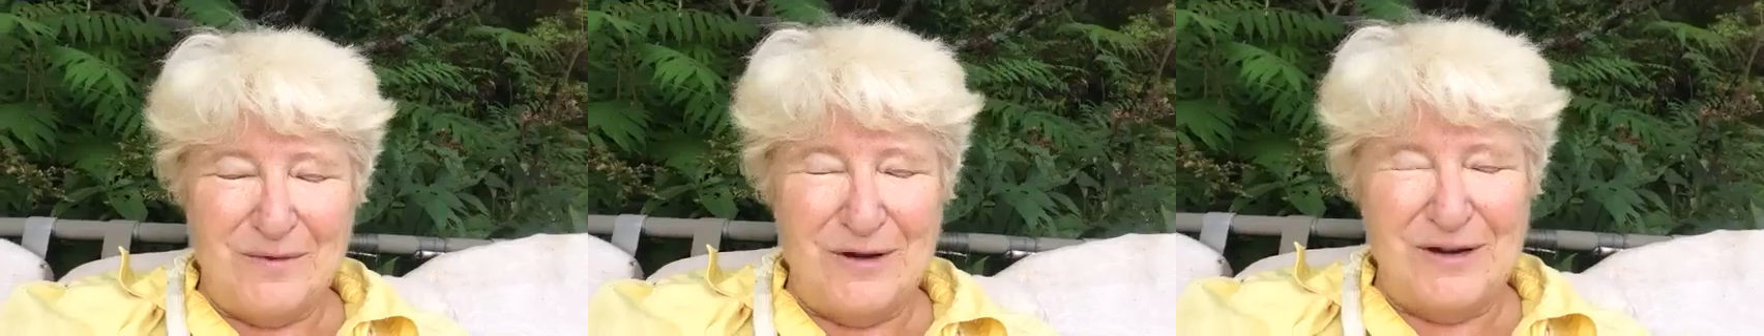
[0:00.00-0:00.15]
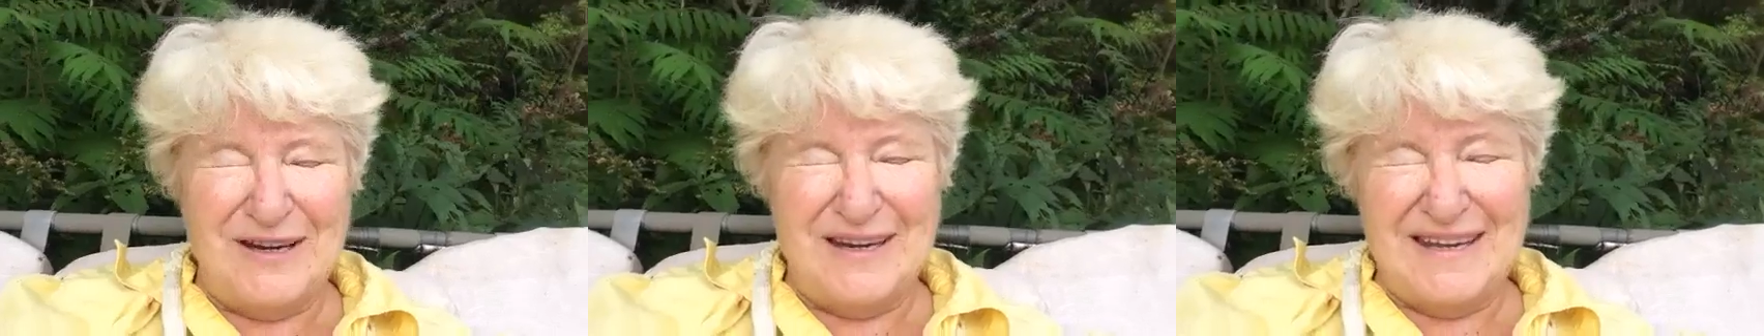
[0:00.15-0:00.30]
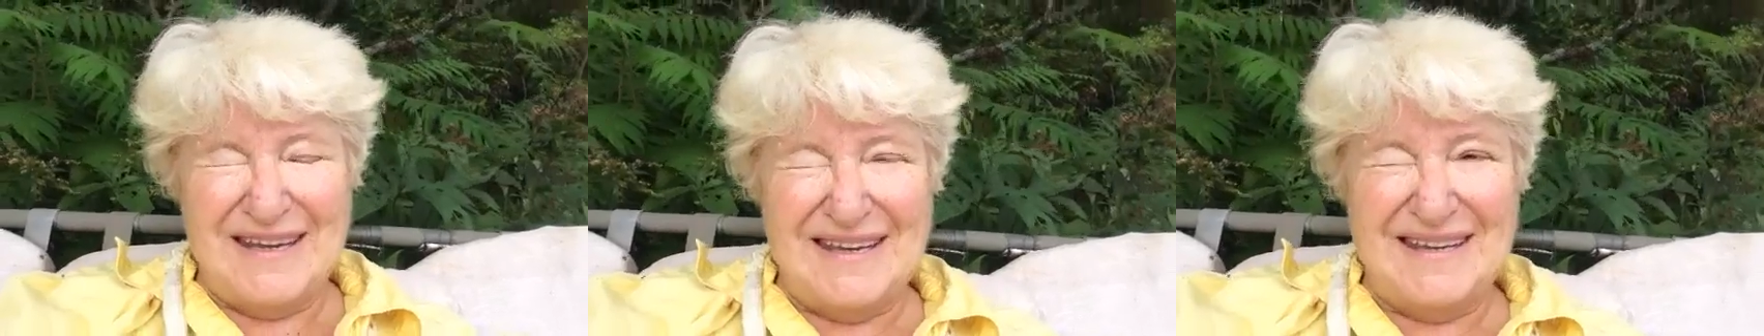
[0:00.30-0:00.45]

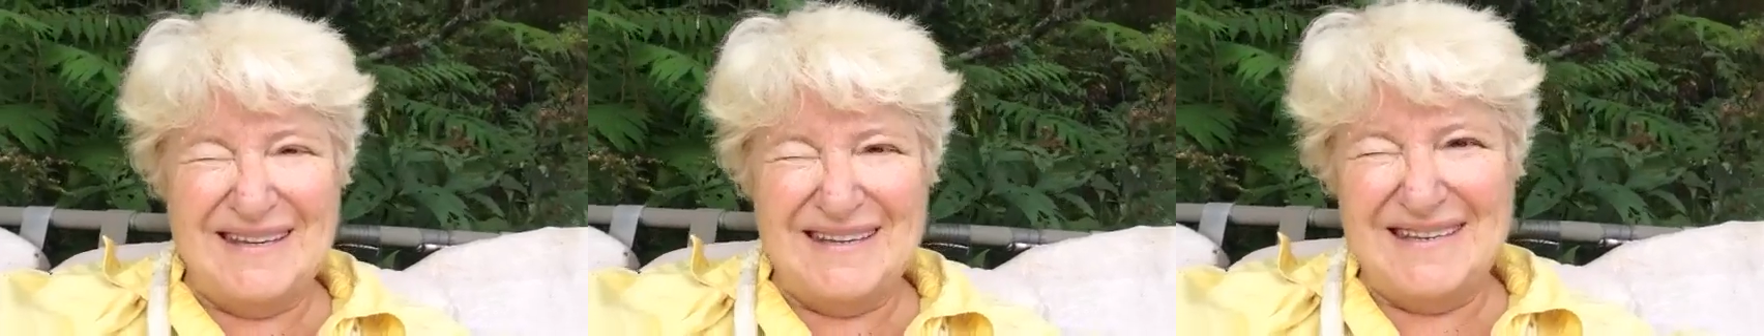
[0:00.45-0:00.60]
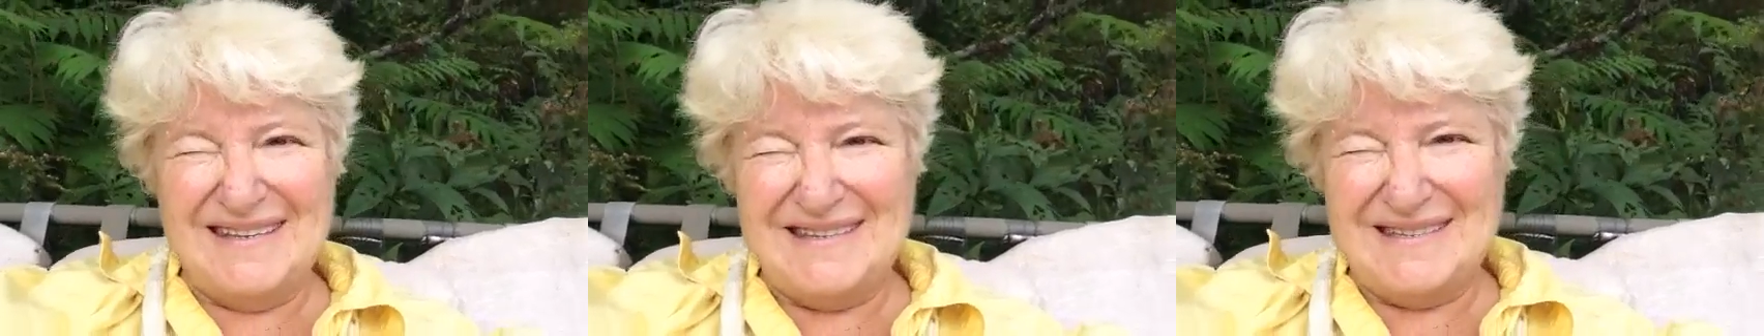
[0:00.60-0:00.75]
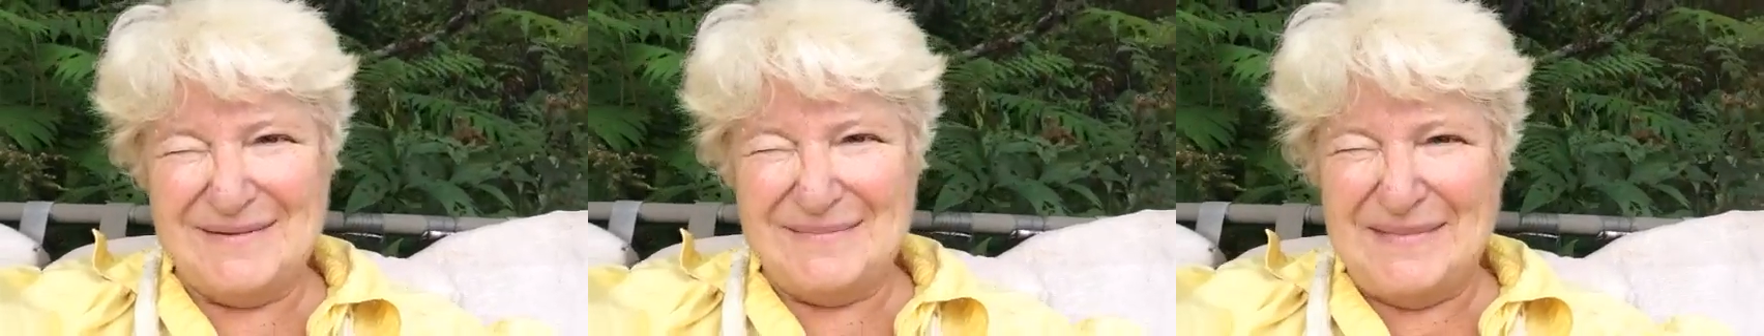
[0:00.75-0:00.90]
morning,
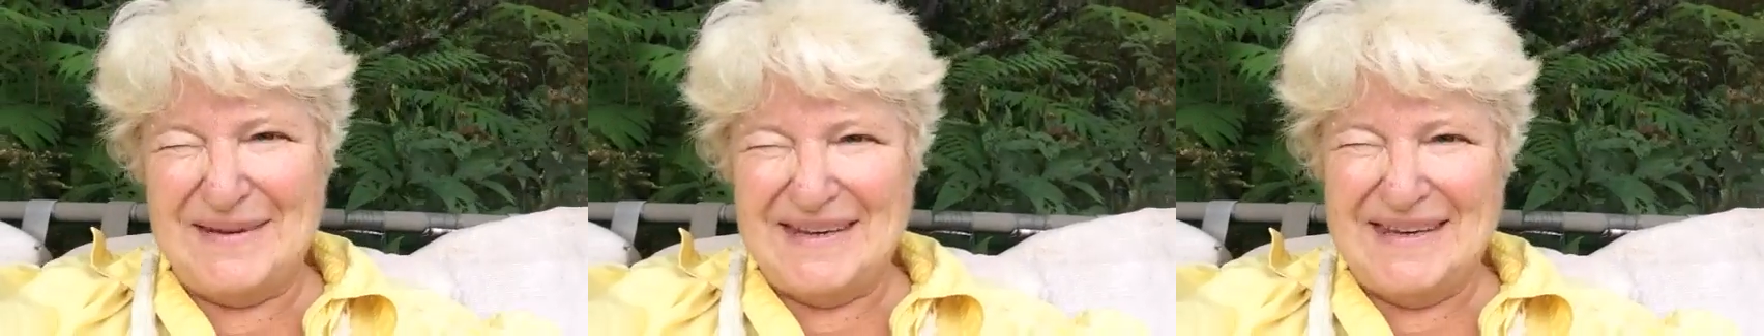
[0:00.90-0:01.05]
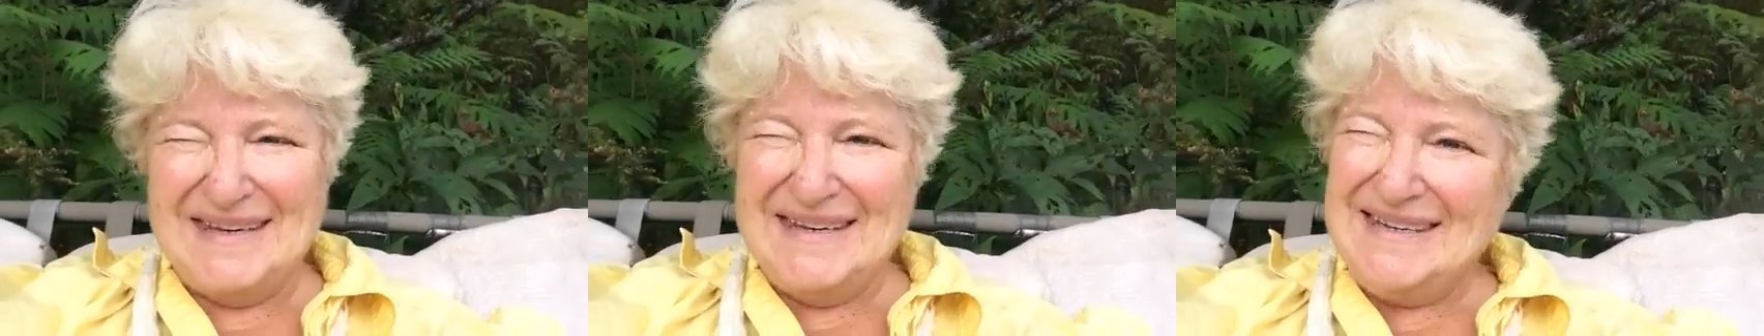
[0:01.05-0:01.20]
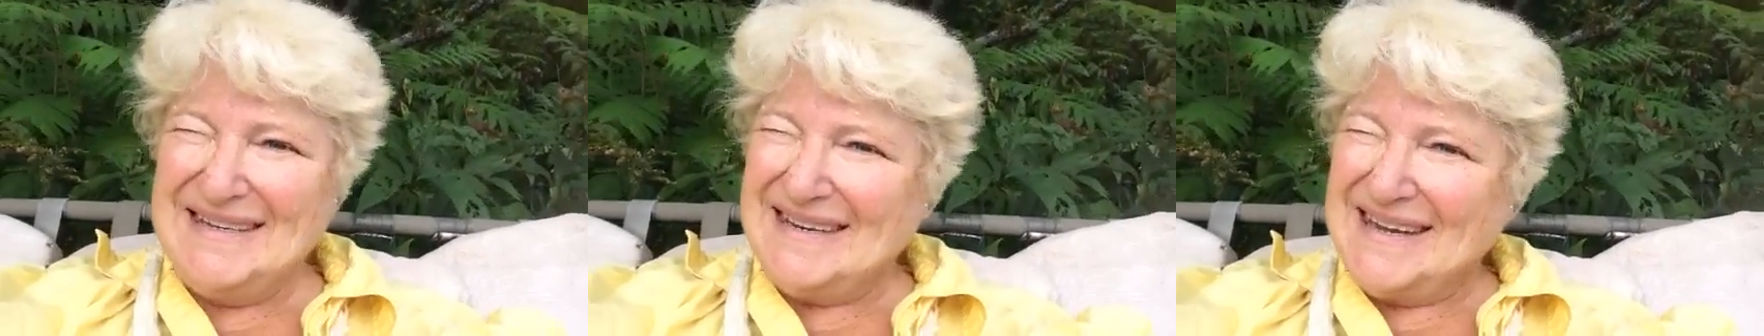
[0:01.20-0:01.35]
it's
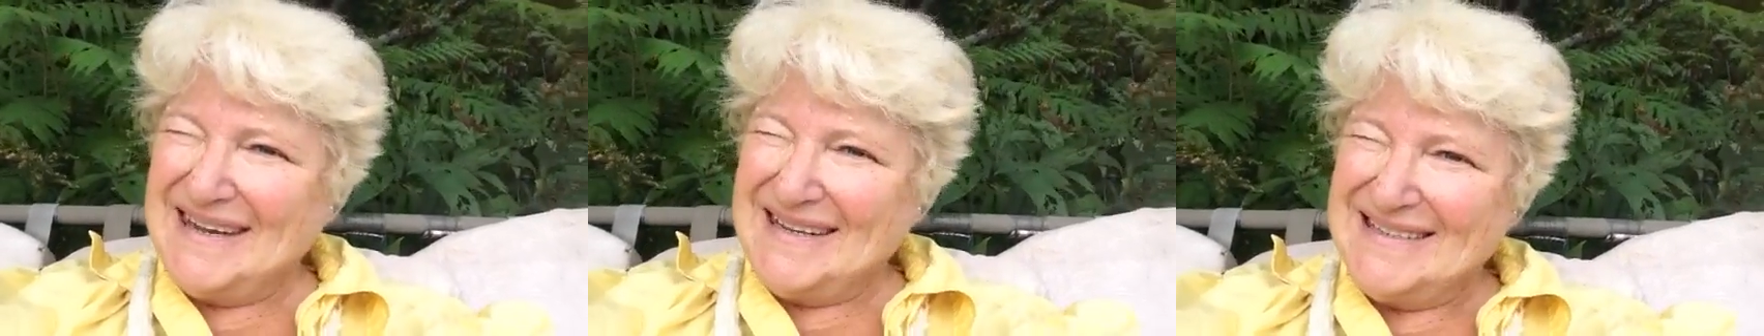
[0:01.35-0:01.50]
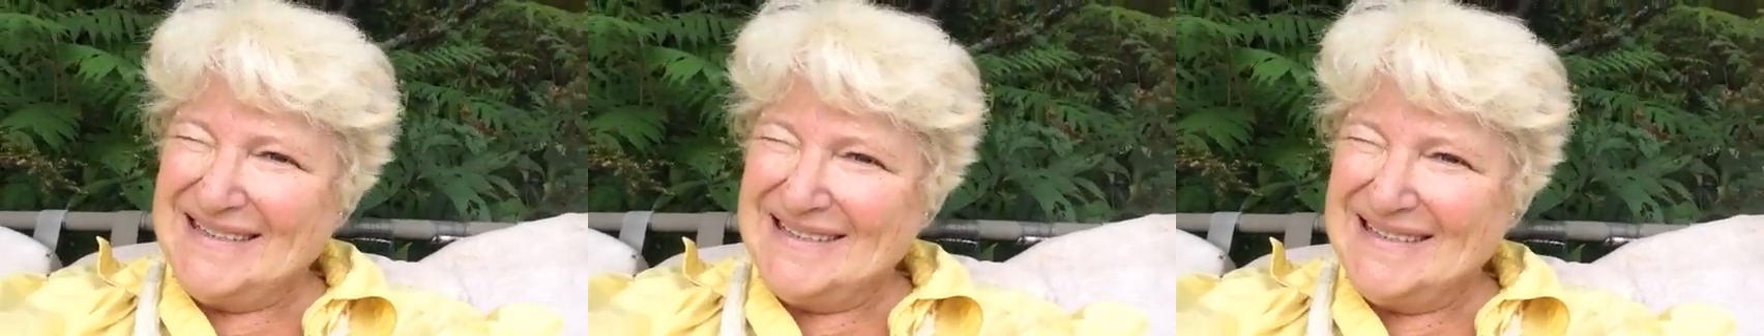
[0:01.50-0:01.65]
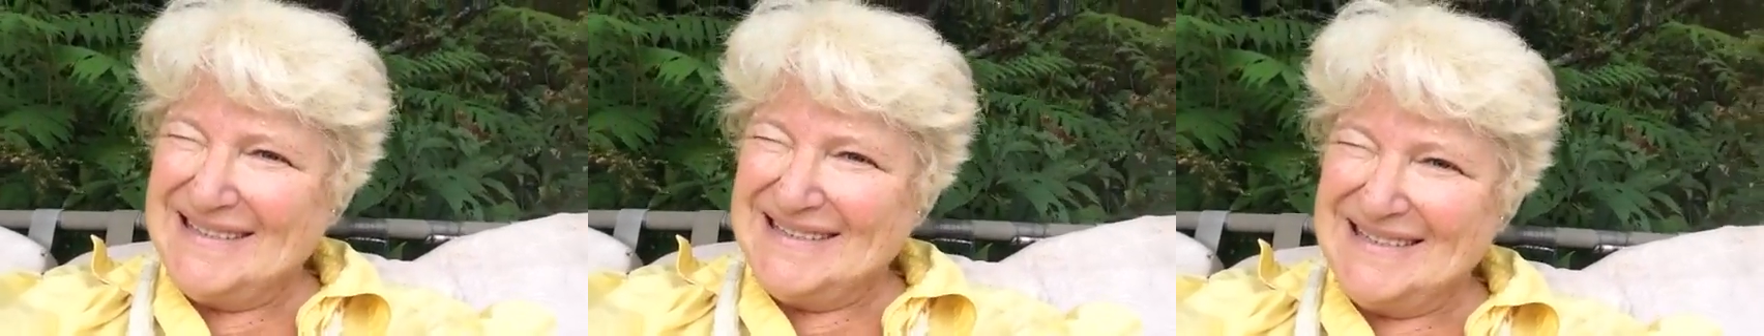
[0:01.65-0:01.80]
me,
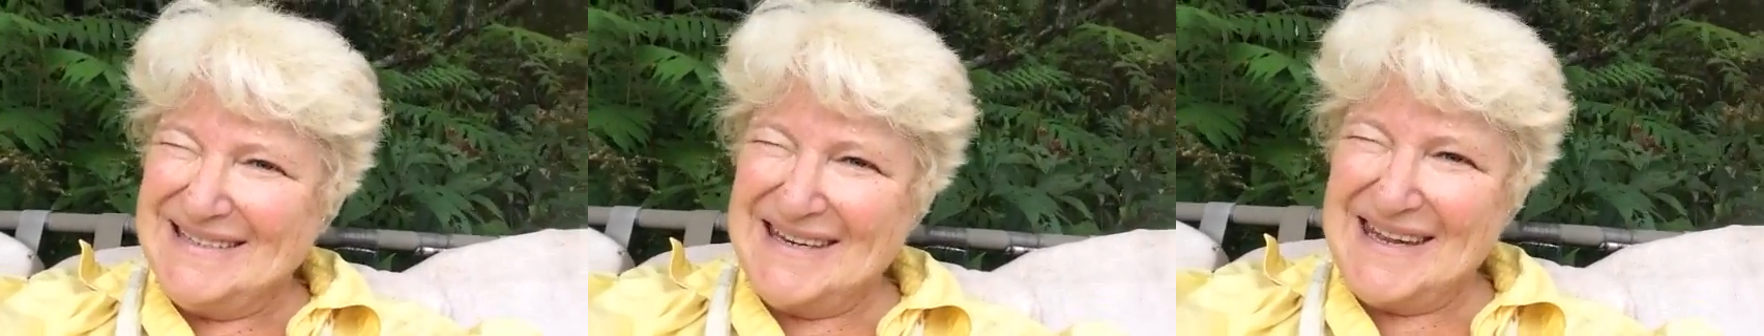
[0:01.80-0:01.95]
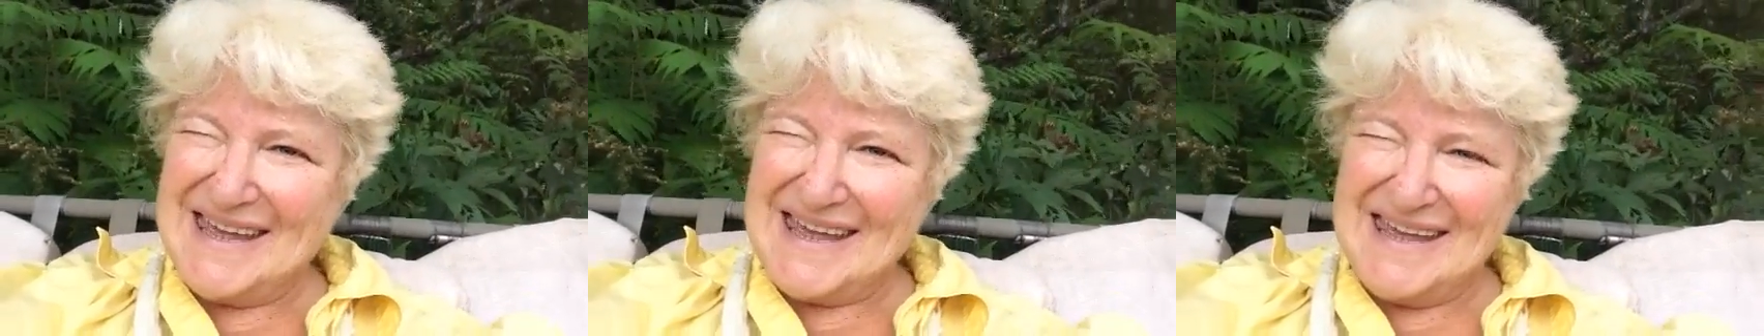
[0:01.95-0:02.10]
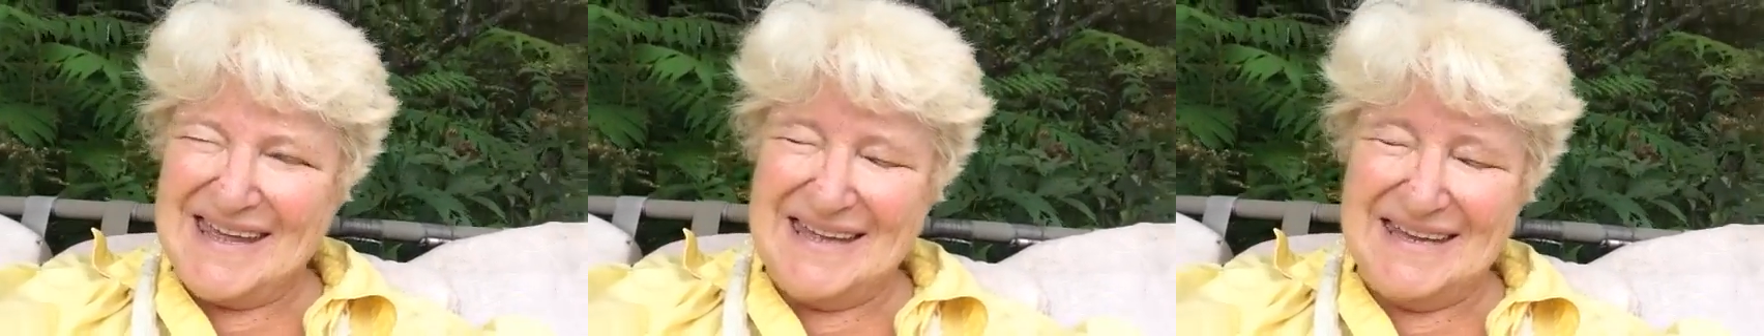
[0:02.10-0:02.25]
Nancy,
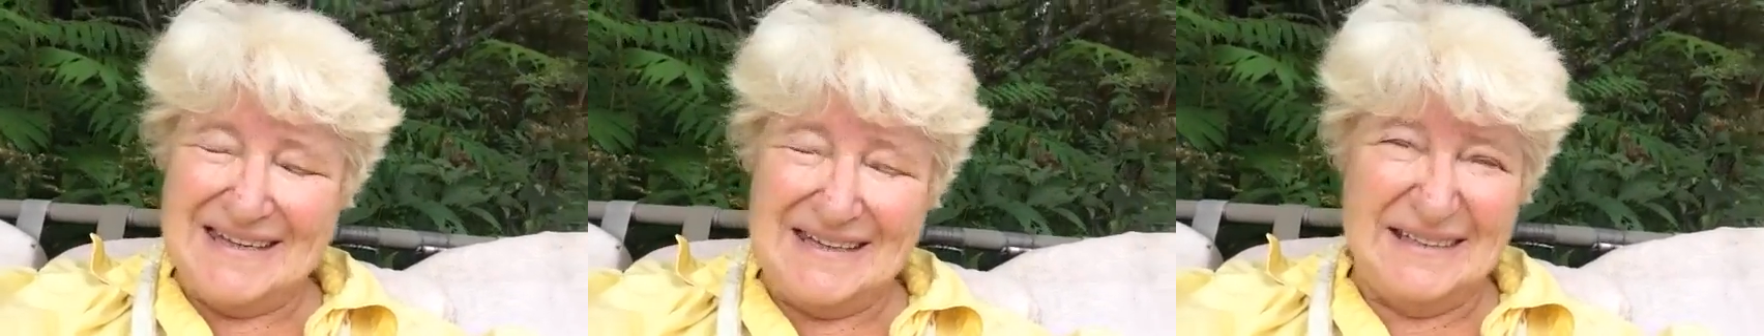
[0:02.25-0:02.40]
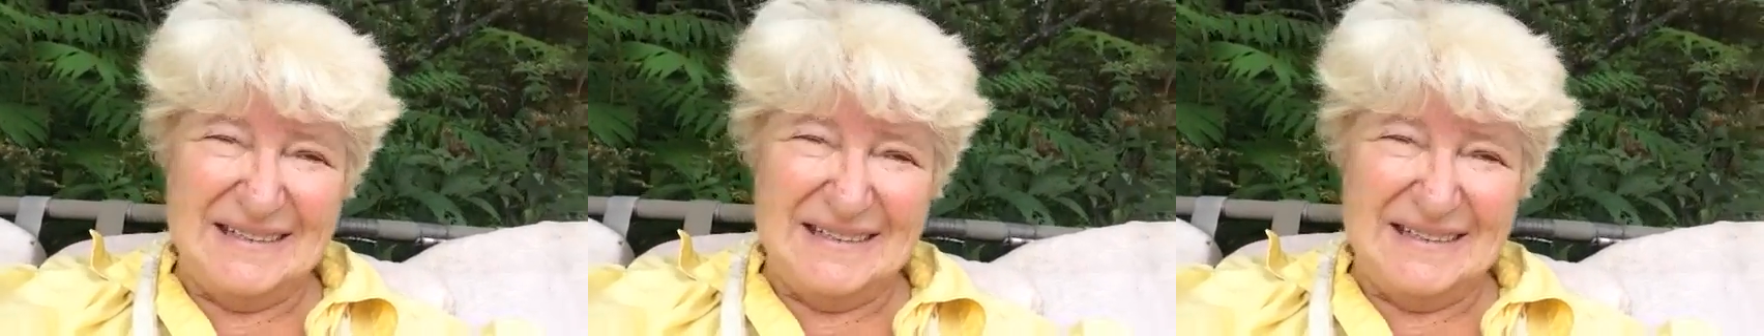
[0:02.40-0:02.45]
today.